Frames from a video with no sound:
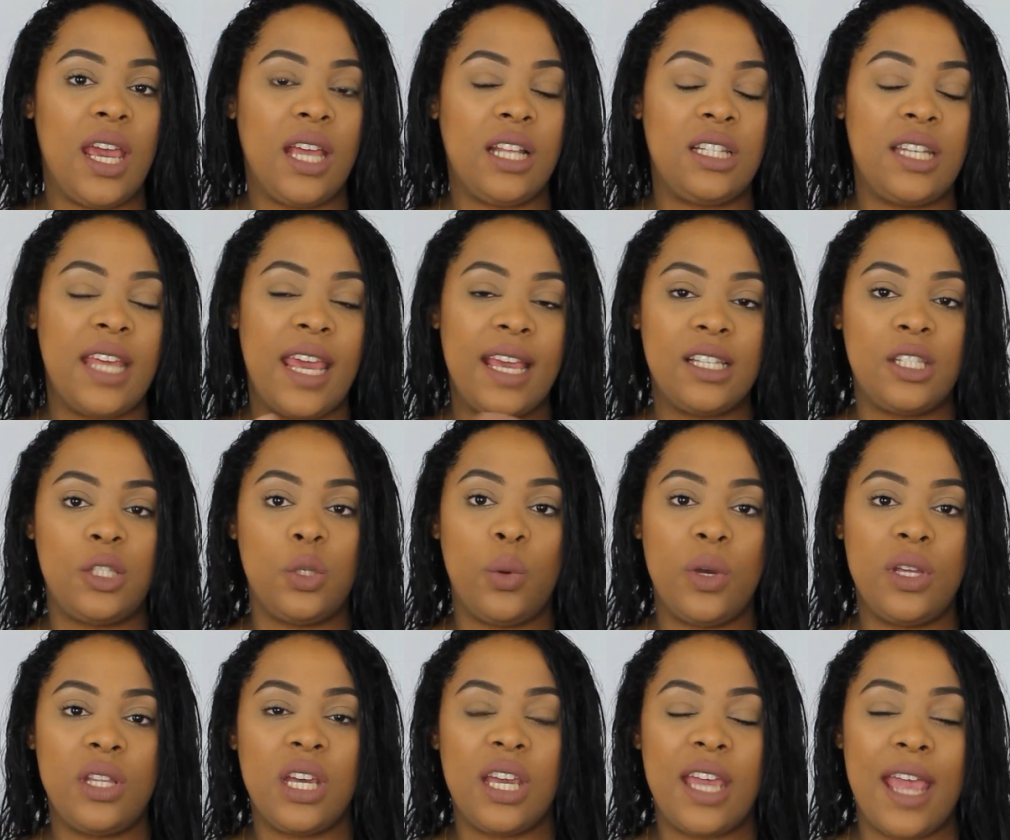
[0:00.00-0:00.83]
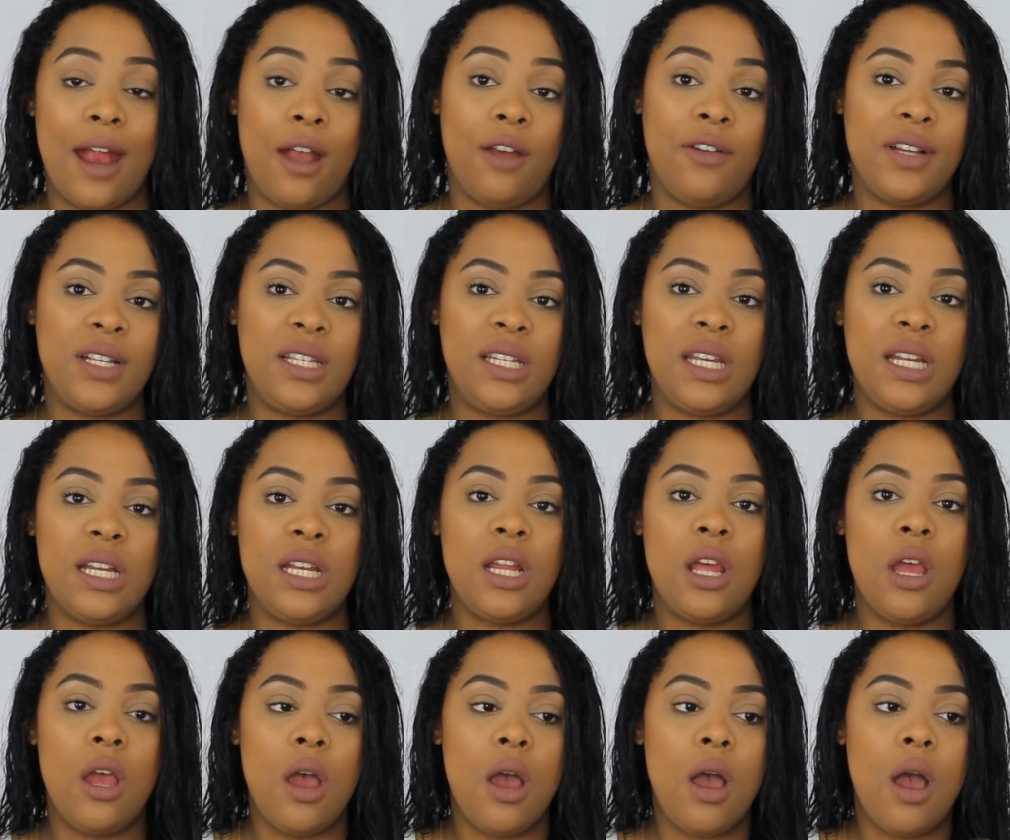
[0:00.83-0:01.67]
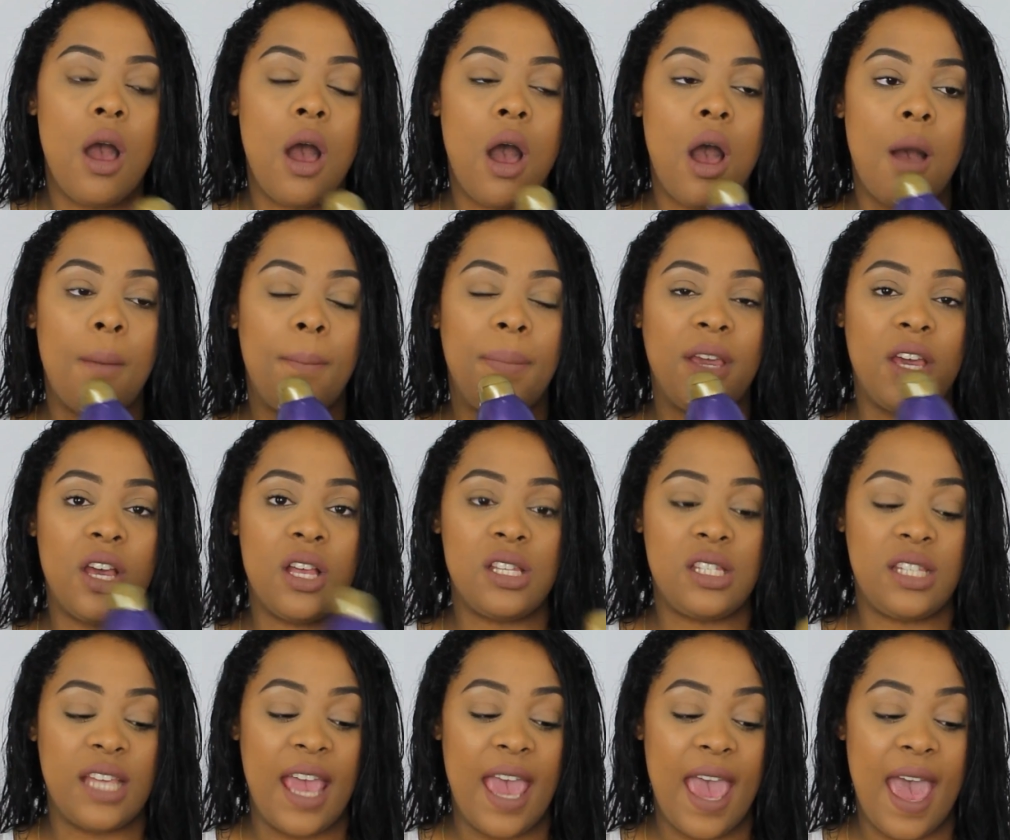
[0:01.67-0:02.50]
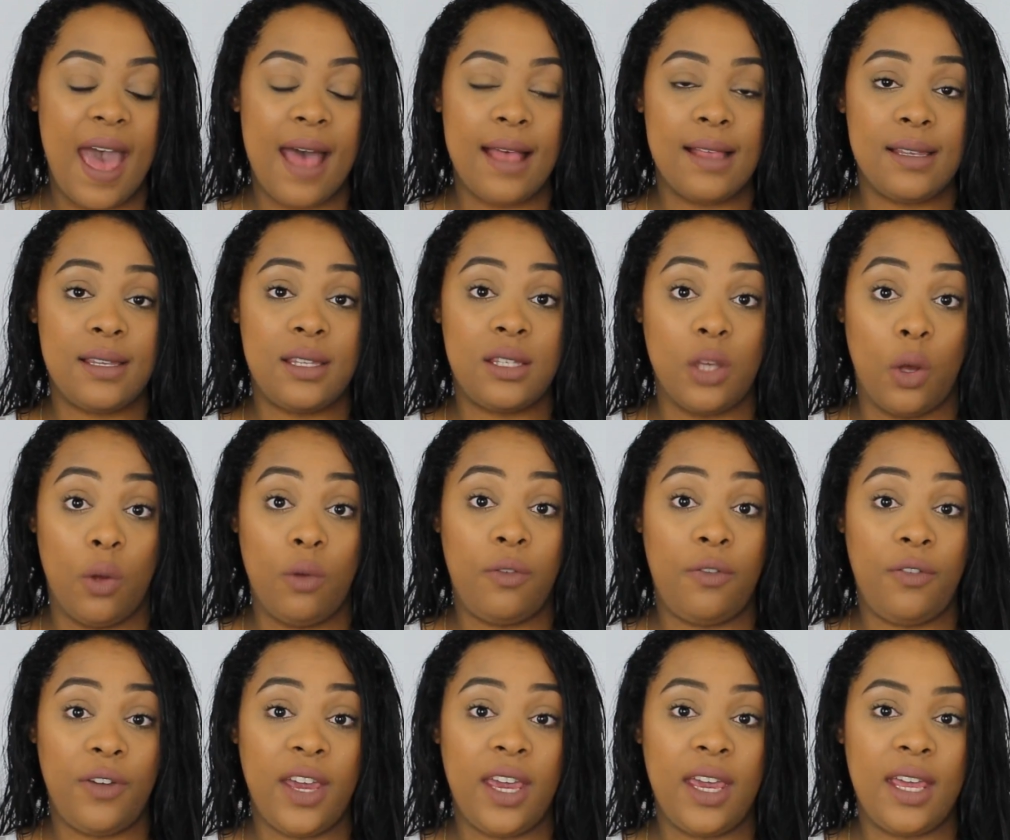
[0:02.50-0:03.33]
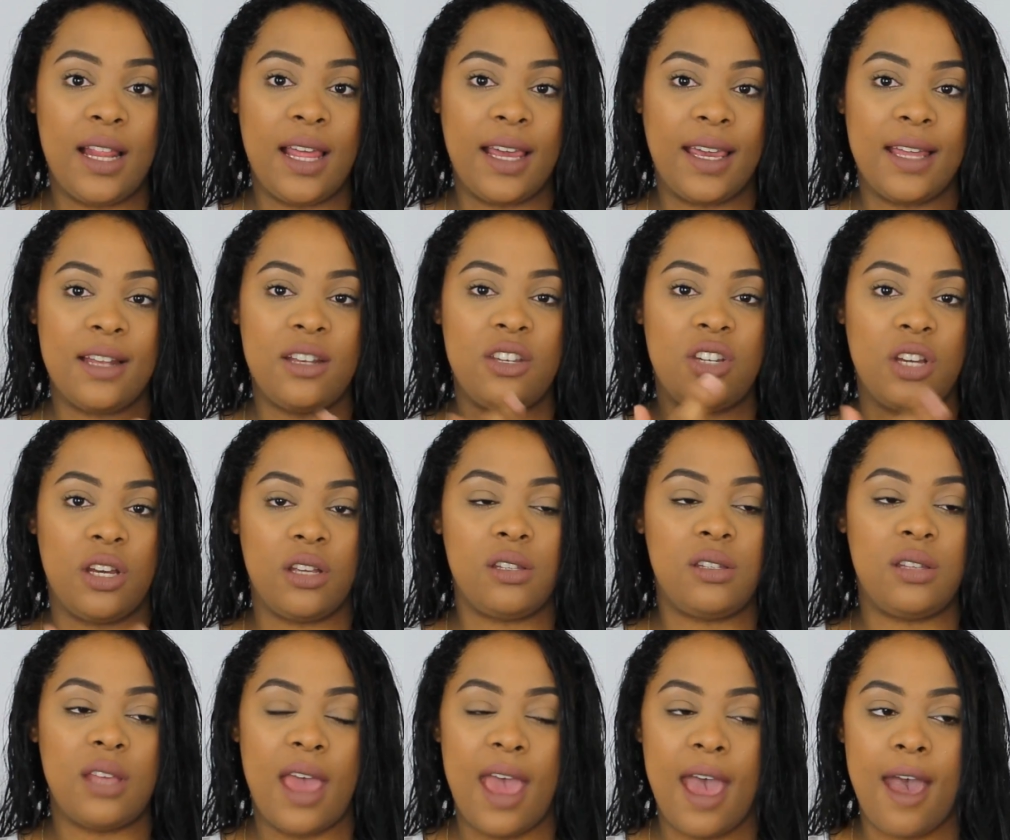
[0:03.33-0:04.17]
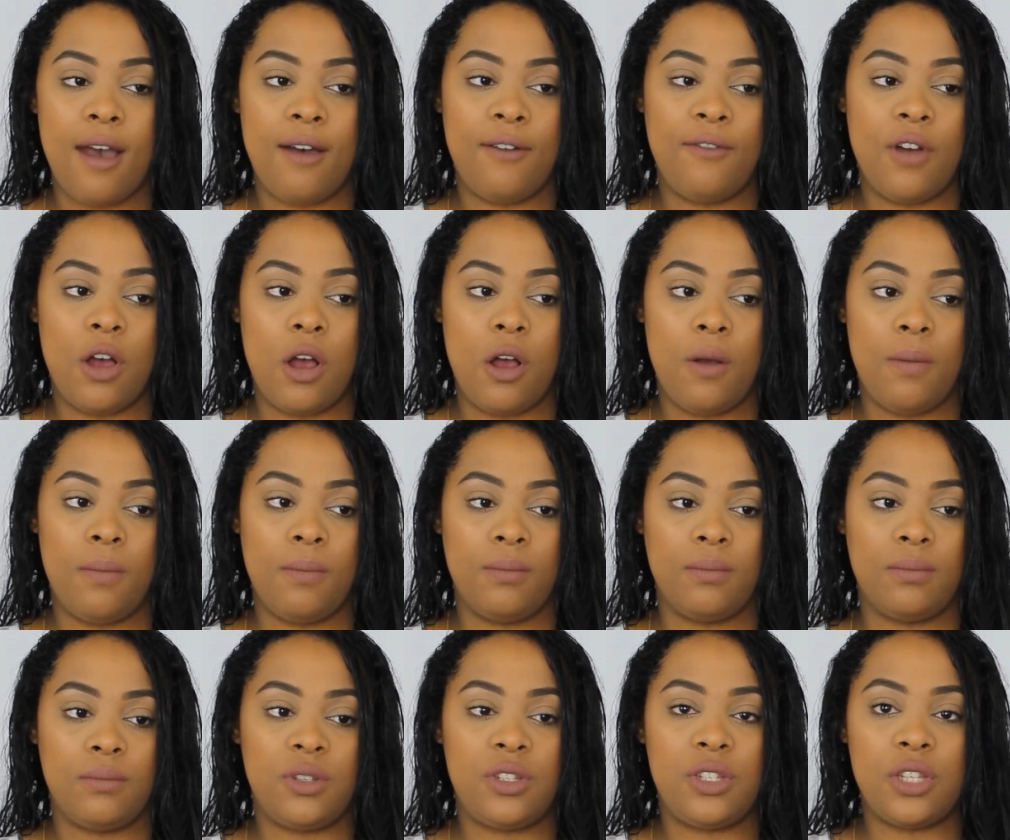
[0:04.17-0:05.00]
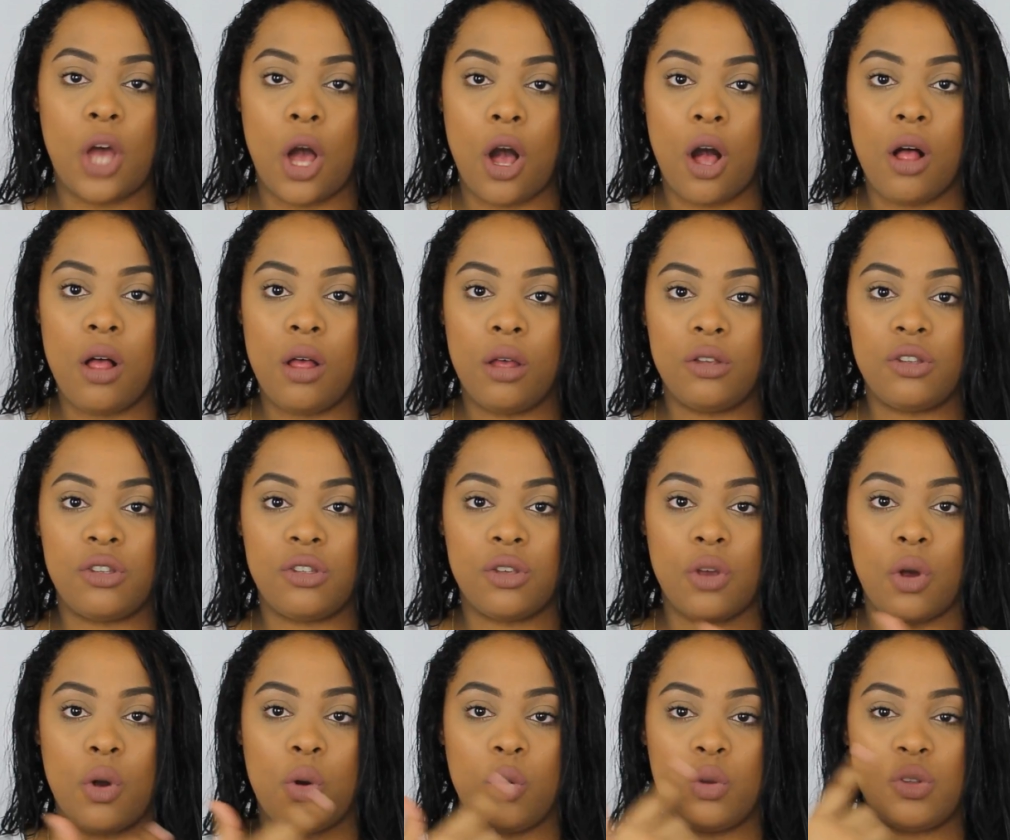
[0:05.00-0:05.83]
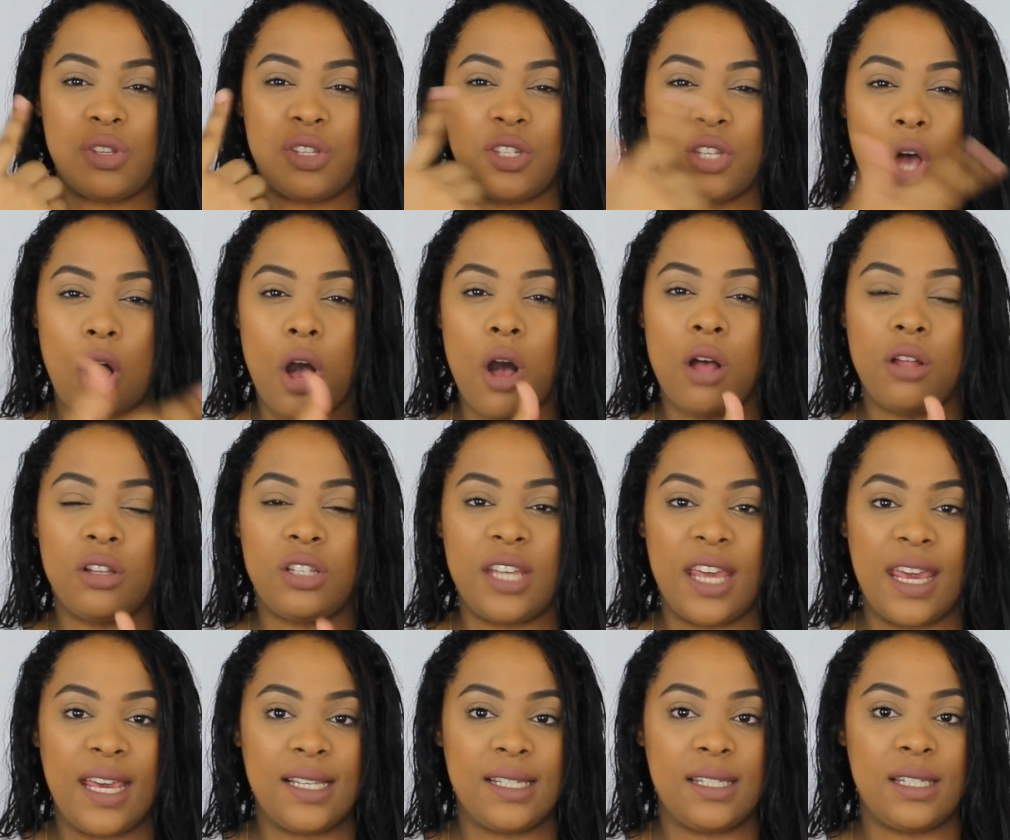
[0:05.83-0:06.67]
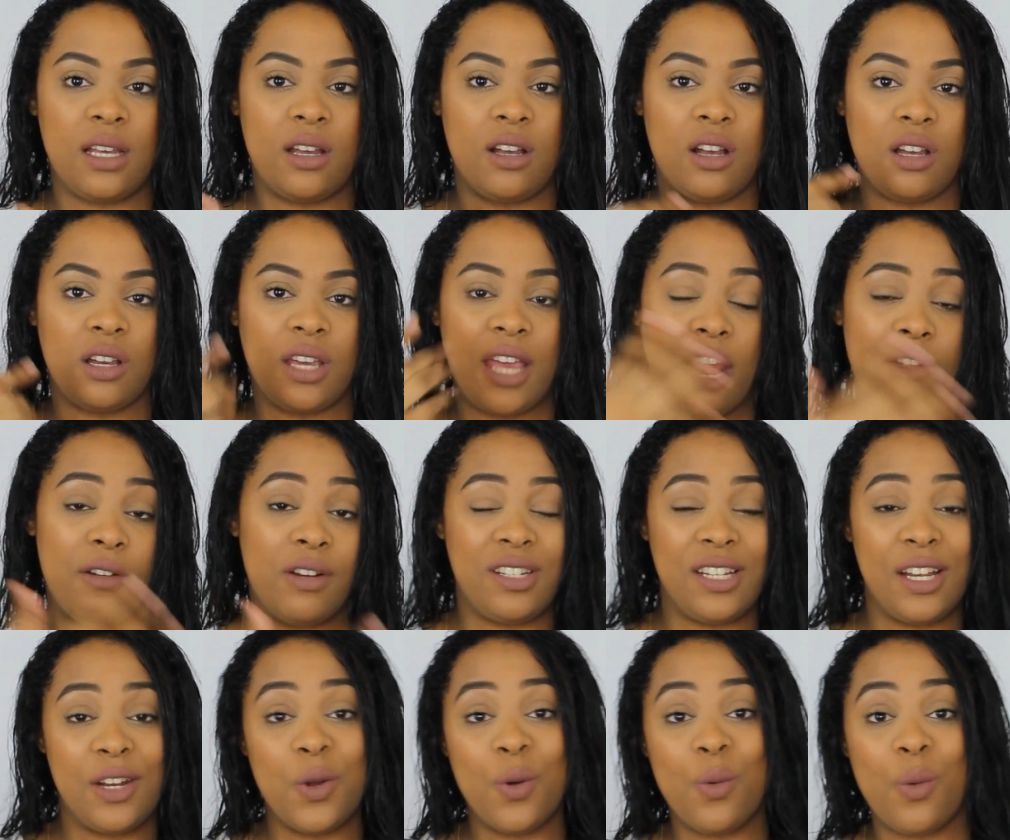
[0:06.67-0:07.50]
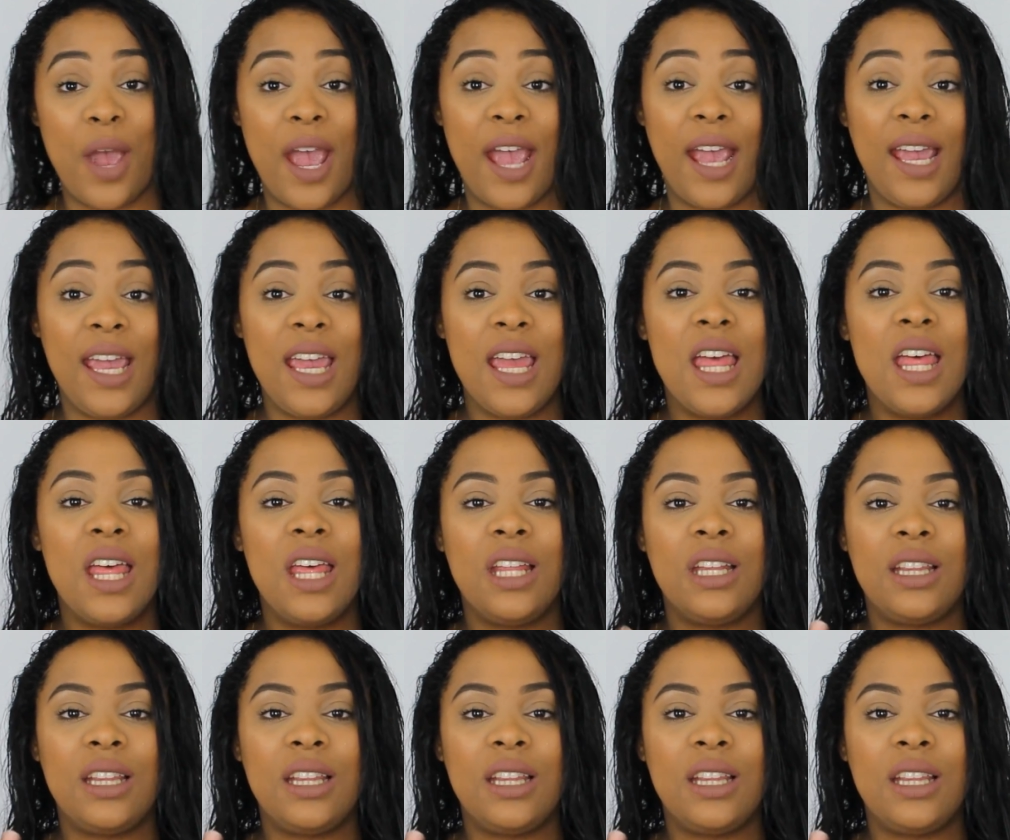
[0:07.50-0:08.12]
It takes away the keratin, because it has sulfate, like it does have salt, so salt takes the keratin away.